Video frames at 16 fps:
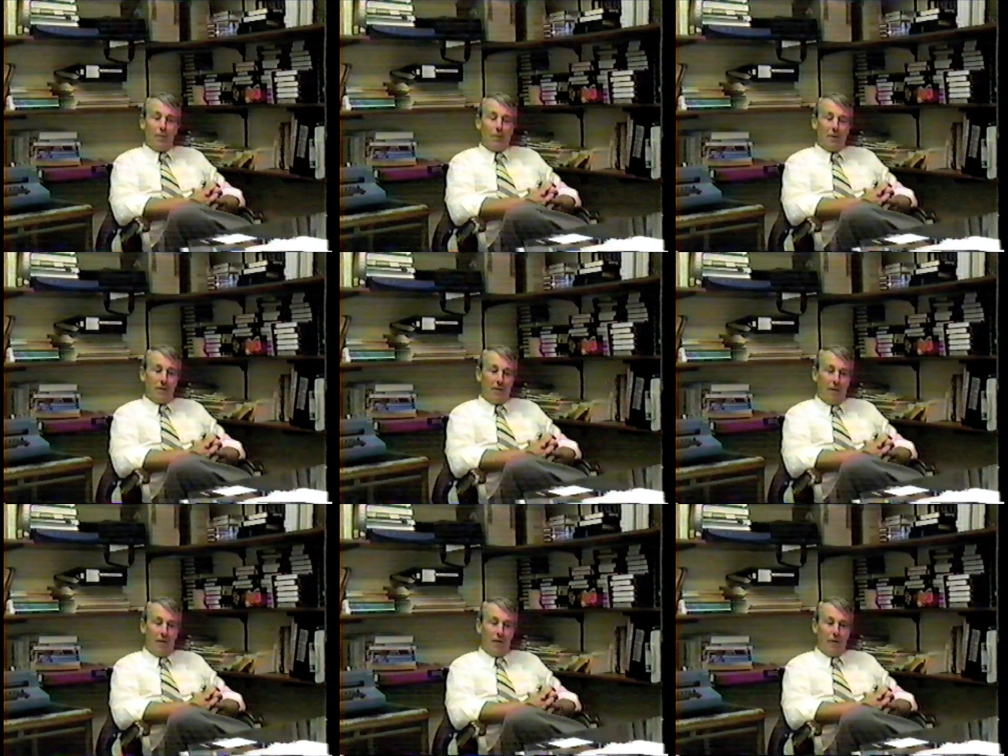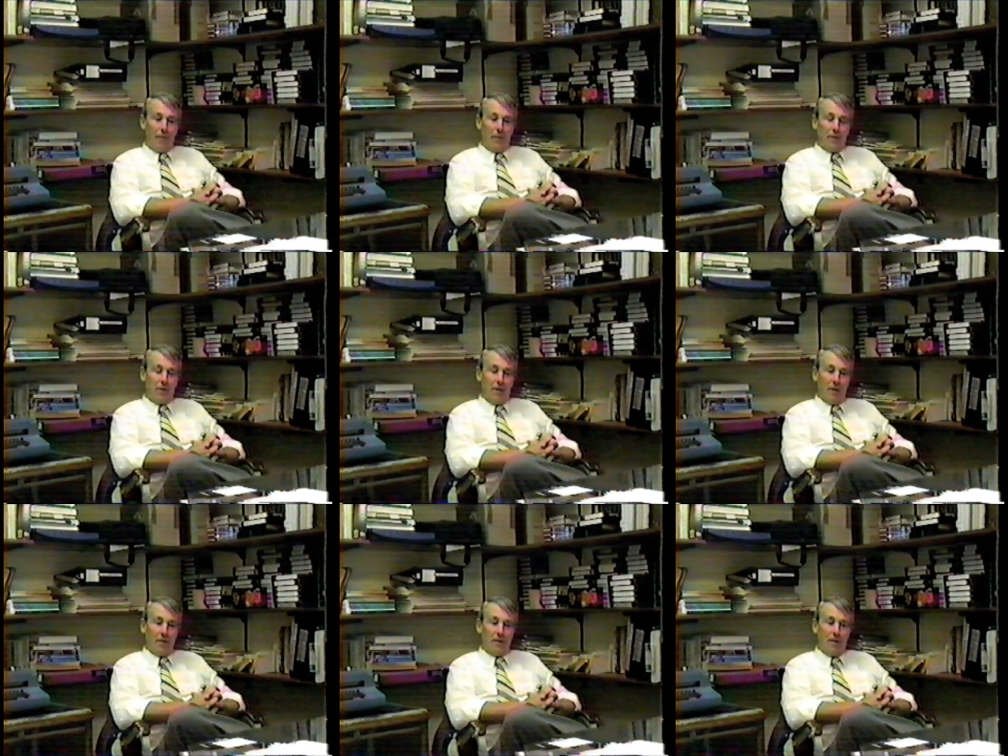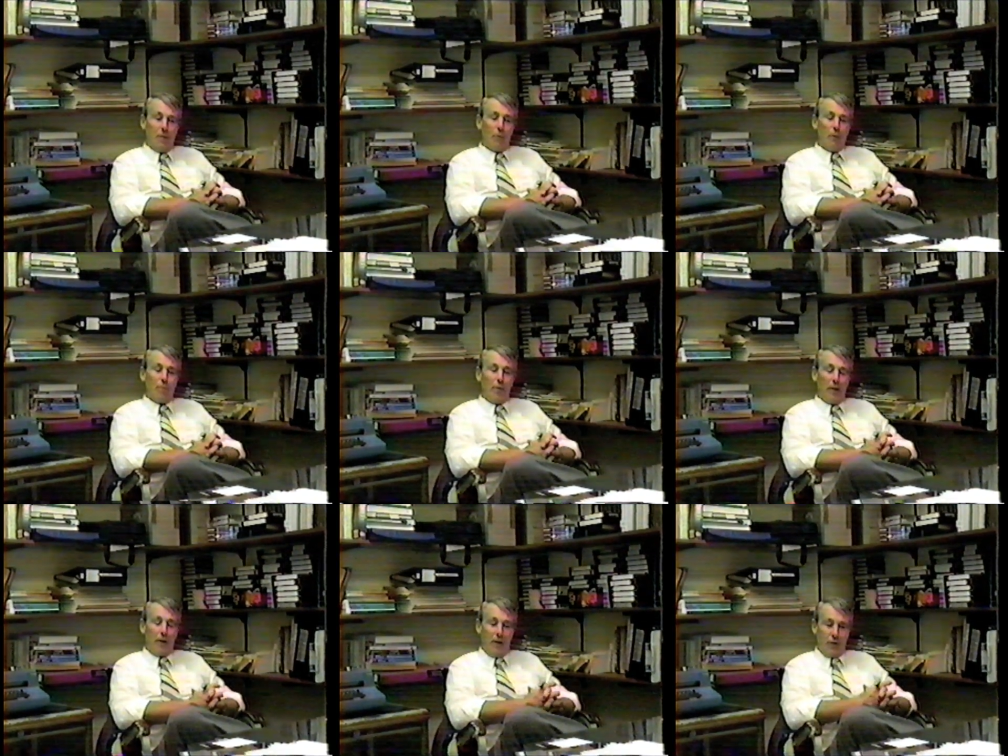started off the season, we
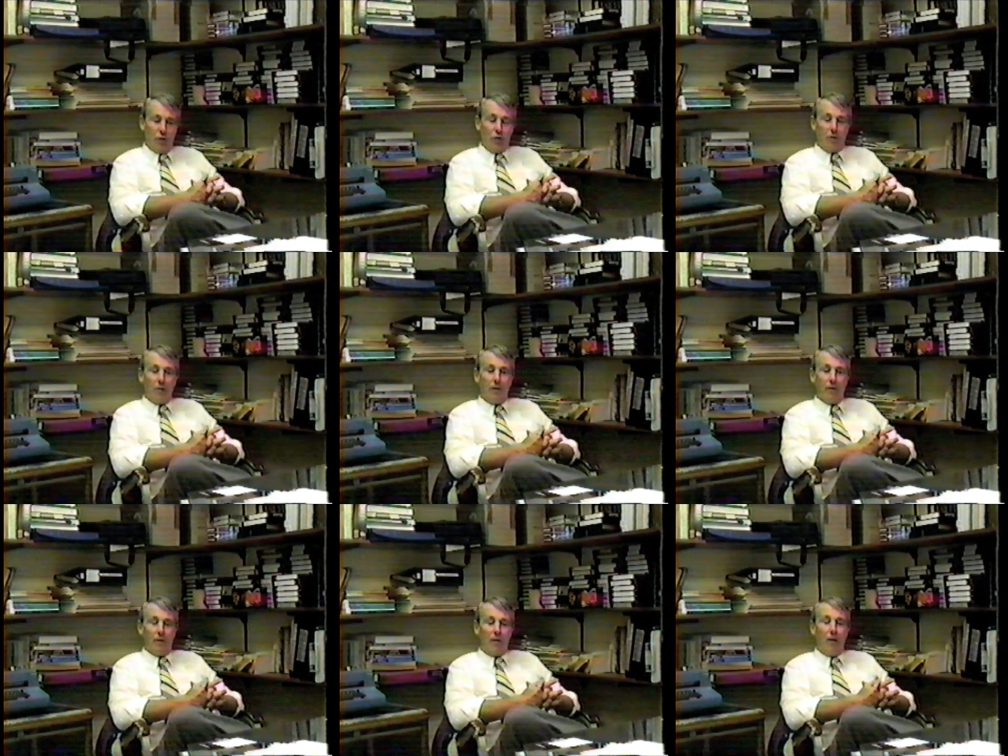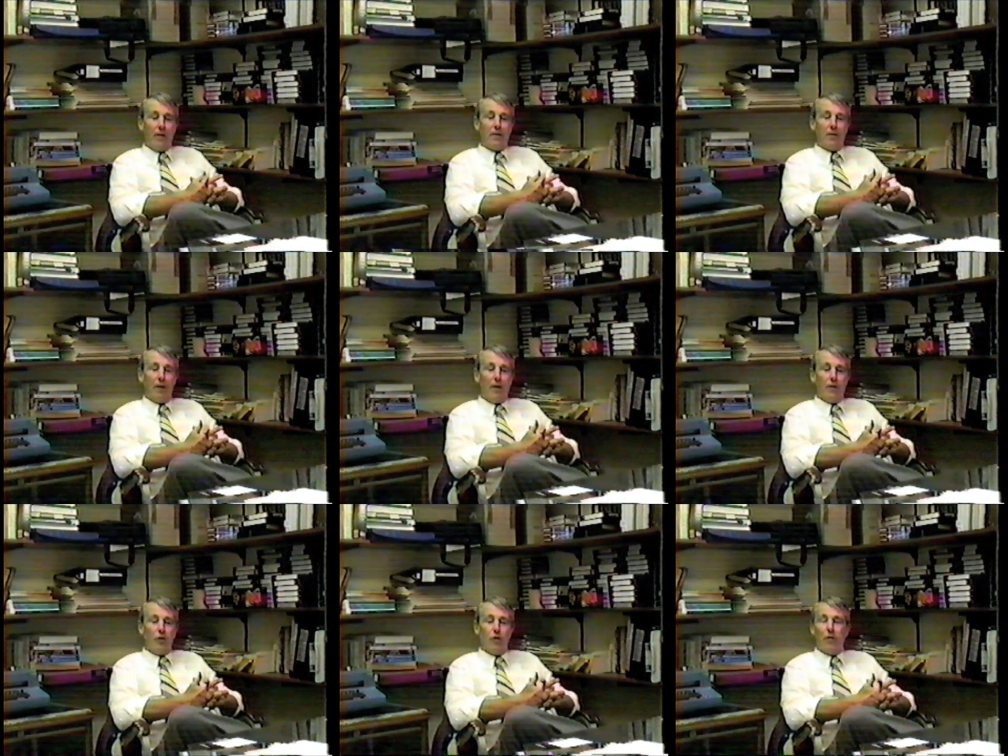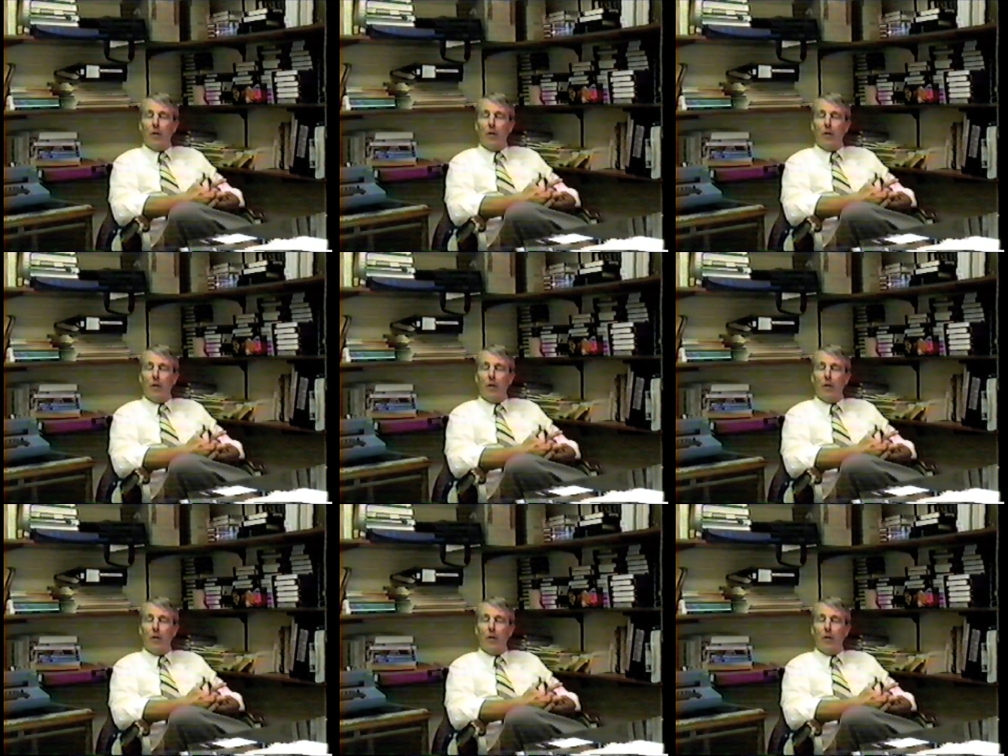played Edgerton and lost to Edgerton.